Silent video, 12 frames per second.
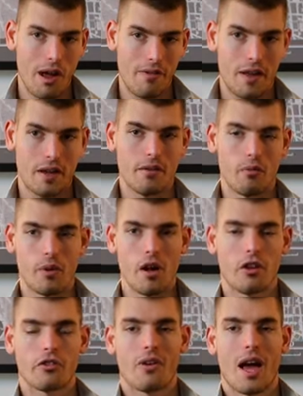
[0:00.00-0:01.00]
then we
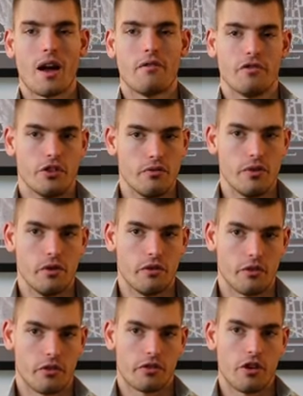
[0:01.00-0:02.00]
also have new
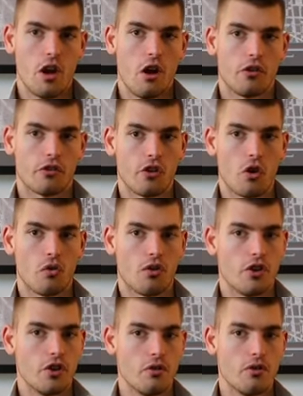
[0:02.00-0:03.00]
users. So
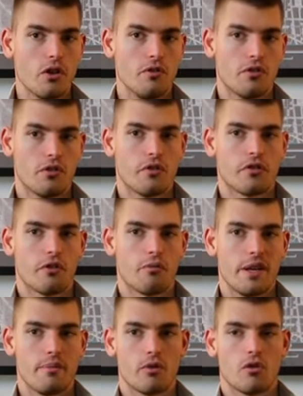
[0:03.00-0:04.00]
the new users are
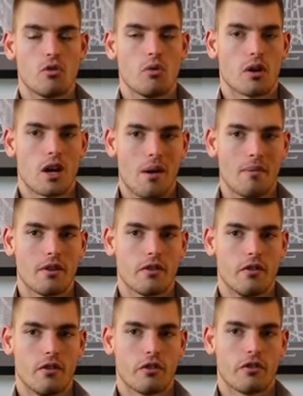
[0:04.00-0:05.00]
people who are coming
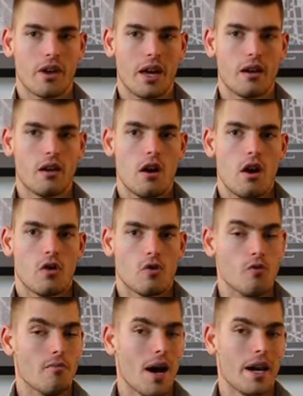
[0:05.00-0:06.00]
to your site
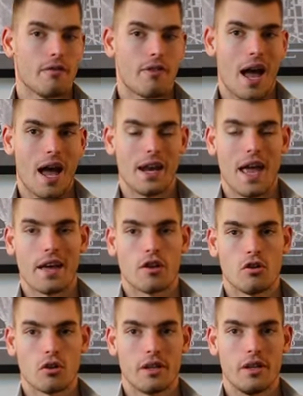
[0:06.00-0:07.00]
who might have had a
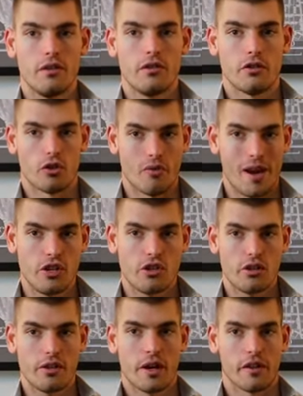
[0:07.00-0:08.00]
cookie
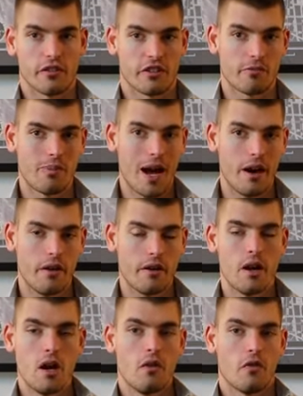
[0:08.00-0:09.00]
duration that has
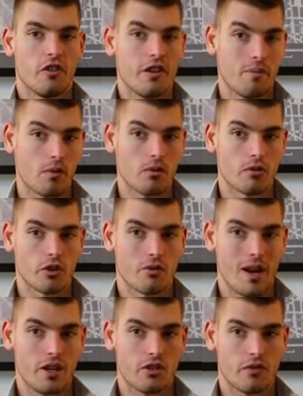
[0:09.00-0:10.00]
expired. The typical
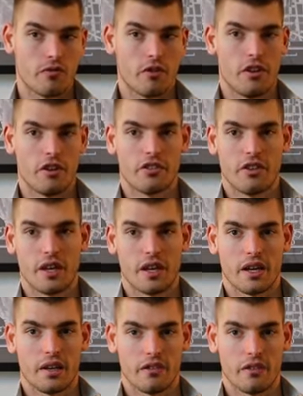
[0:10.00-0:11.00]
duration for this
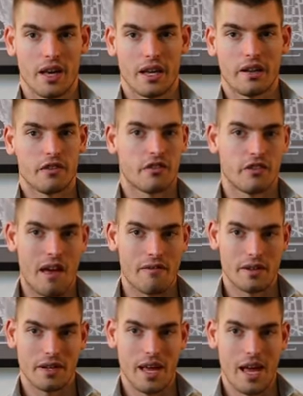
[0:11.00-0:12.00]
thing is like
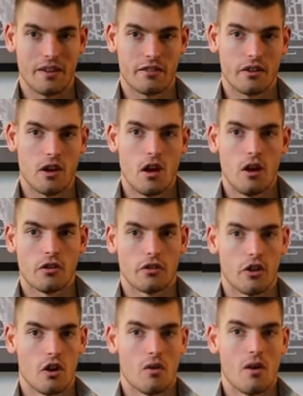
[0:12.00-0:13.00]
7 days.
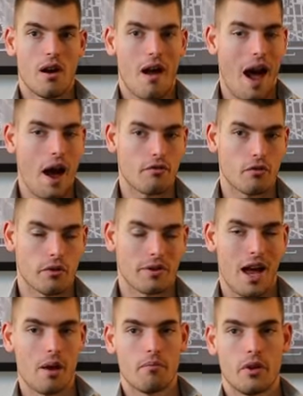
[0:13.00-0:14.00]
So after a
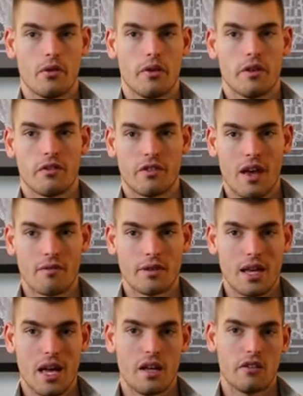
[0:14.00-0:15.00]
time period of
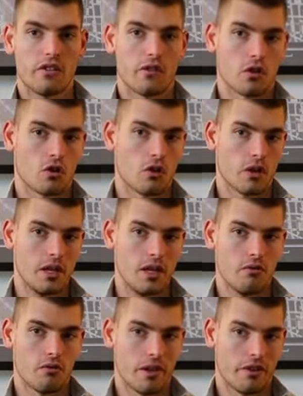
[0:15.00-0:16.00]
7 days, the
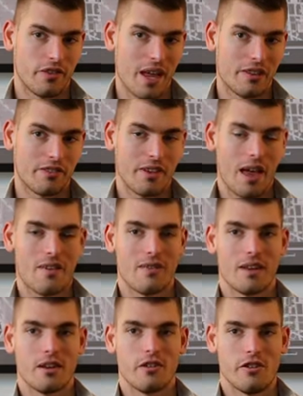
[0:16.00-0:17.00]
cookie resets,
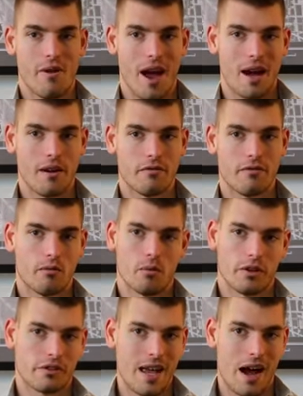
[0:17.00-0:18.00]
and then you have
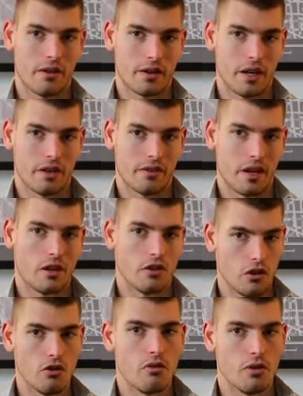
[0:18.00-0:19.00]
what's counted as a
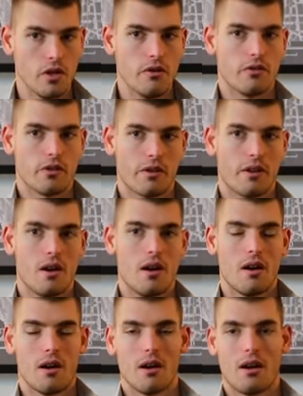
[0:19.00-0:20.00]
new user
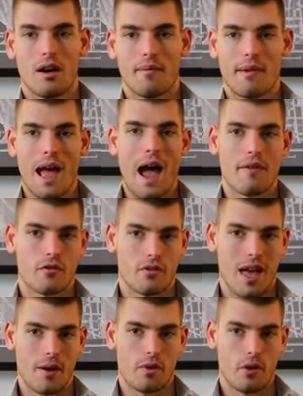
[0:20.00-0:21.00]

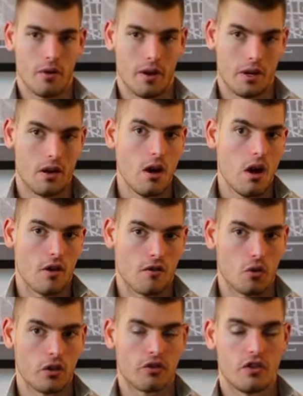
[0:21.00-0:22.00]
after that period. Of
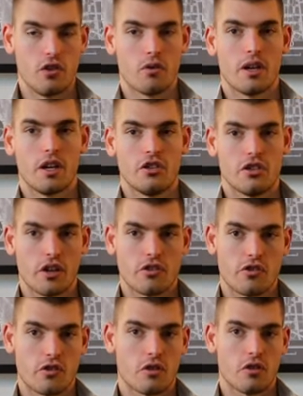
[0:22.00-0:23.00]
course, you can
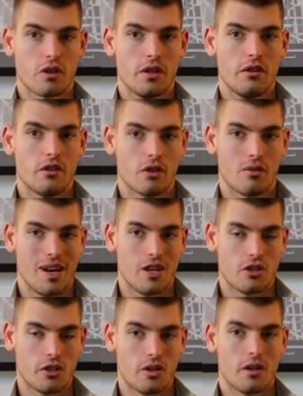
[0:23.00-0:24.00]
adjust your cookie
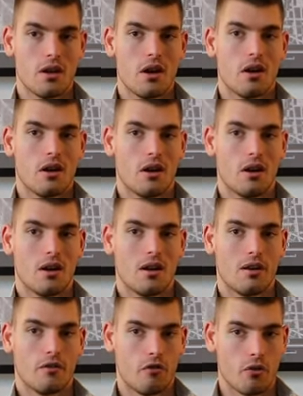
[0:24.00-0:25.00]
duration
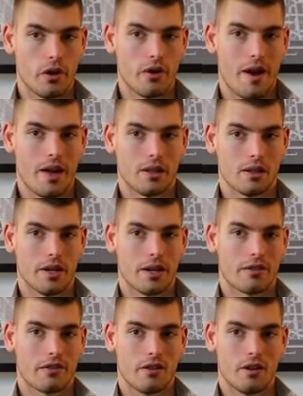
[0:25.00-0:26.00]
for your
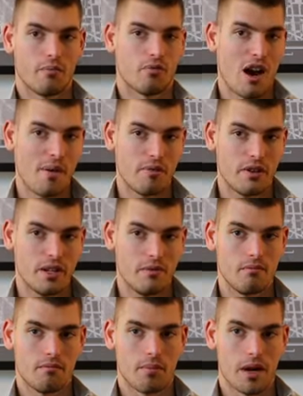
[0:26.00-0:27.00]
analytics
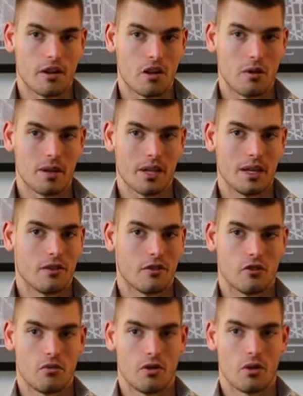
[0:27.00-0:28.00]
property by going
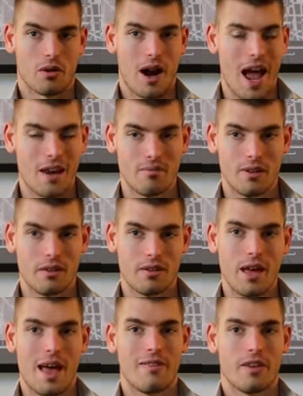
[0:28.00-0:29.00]
into your
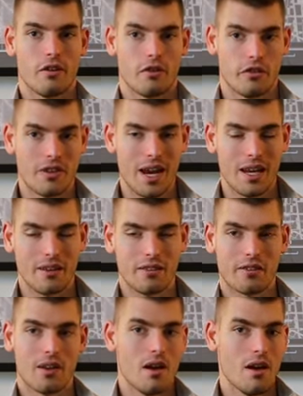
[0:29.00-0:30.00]
admin and then your
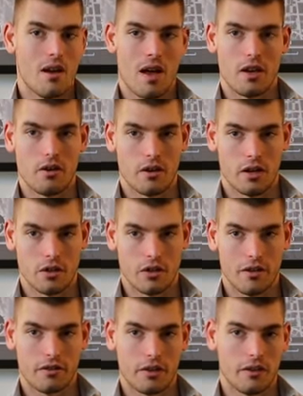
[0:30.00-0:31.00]
settings, and you can
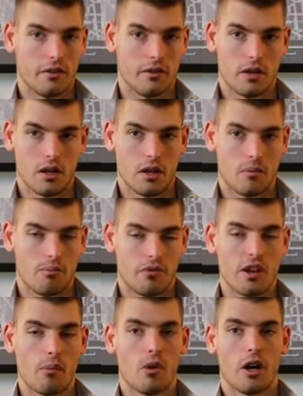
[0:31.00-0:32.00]
adjust it
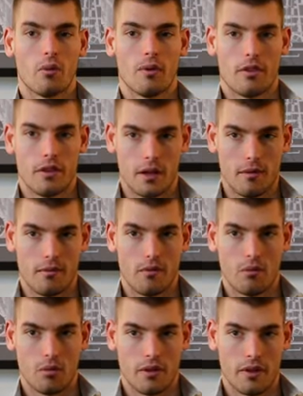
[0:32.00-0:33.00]
somewhere within
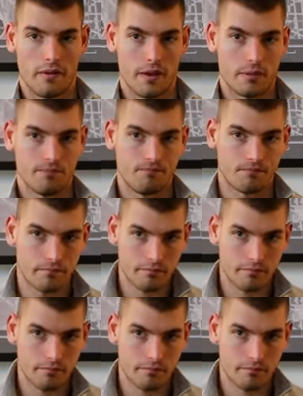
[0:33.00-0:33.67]
there.